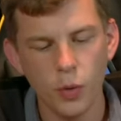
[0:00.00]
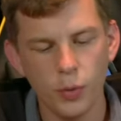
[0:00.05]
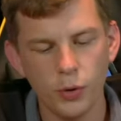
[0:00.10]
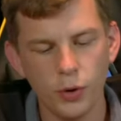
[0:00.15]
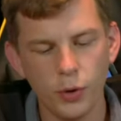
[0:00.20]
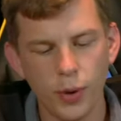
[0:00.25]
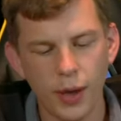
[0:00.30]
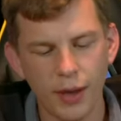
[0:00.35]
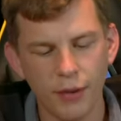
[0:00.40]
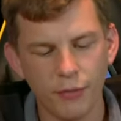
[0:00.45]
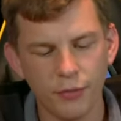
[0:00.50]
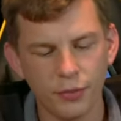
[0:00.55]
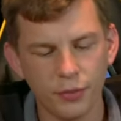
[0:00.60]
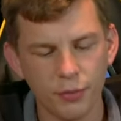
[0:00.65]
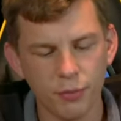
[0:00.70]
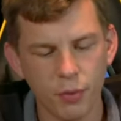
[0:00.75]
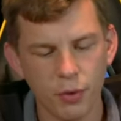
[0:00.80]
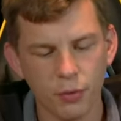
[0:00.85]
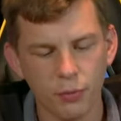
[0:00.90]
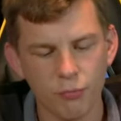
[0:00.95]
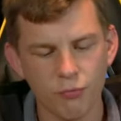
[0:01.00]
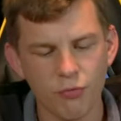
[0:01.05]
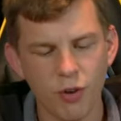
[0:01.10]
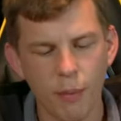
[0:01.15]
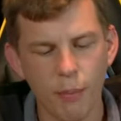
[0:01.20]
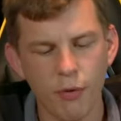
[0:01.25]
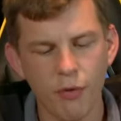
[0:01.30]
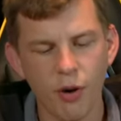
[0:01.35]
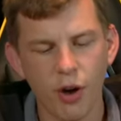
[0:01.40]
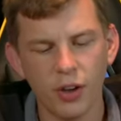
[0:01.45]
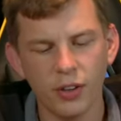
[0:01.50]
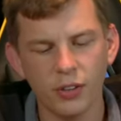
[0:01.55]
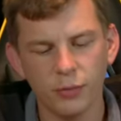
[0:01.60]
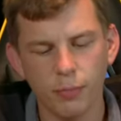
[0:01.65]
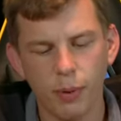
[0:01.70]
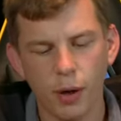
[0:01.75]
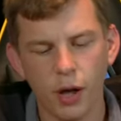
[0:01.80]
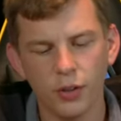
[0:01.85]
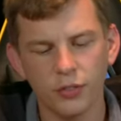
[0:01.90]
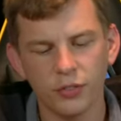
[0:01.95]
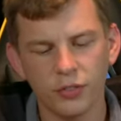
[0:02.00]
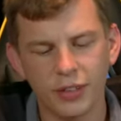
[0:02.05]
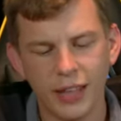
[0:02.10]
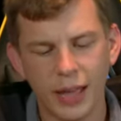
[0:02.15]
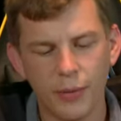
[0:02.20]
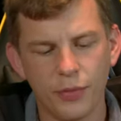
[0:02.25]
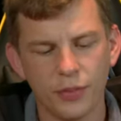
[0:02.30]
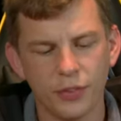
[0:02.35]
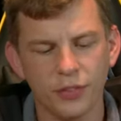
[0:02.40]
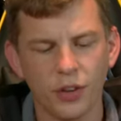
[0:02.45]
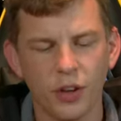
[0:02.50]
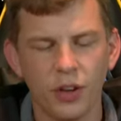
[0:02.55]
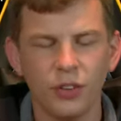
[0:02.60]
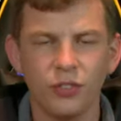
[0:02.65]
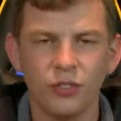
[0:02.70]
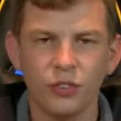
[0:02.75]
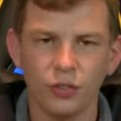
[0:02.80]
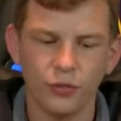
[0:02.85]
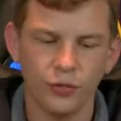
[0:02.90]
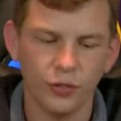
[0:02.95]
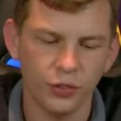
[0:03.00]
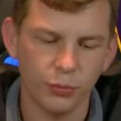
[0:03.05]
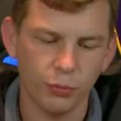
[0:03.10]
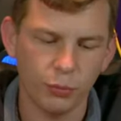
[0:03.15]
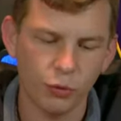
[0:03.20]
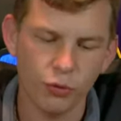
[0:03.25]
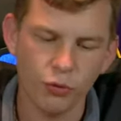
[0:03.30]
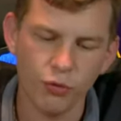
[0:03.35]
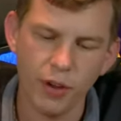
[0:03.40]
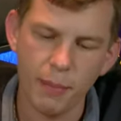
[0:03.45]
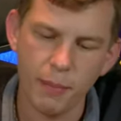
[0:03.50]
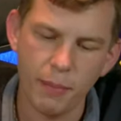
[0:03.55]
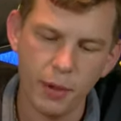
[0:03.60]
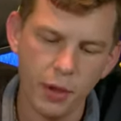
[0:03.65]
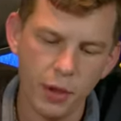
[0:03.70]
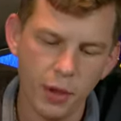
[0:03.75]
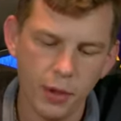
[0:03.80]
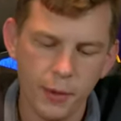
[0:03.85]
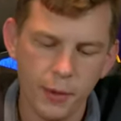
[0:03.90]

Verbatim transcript: We do have some rubberized parts down the sides just for some grip.